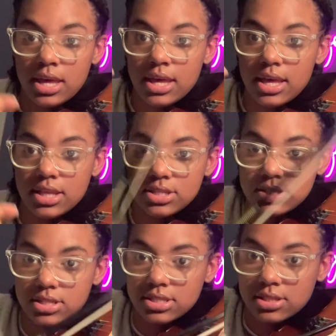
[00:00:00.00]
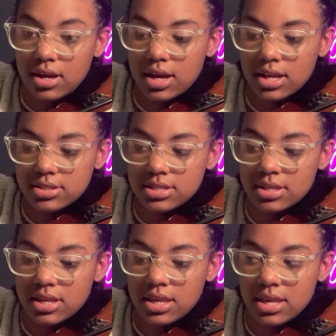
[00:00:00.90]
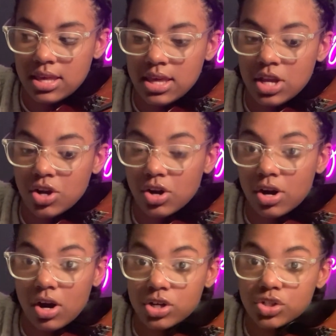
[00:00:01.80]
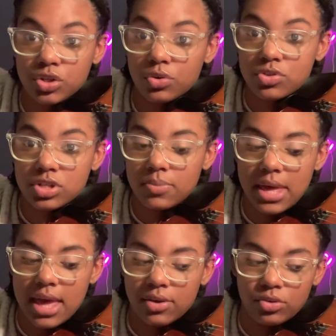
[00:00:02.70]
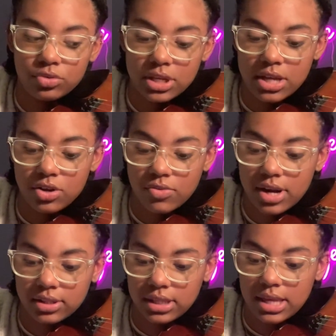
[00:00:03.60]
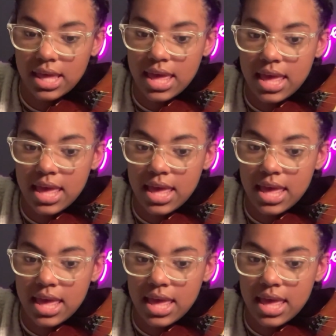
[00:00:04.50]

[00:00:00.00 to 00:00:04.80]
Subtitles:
it's just not, your shoulder's going to be angled incorrectly,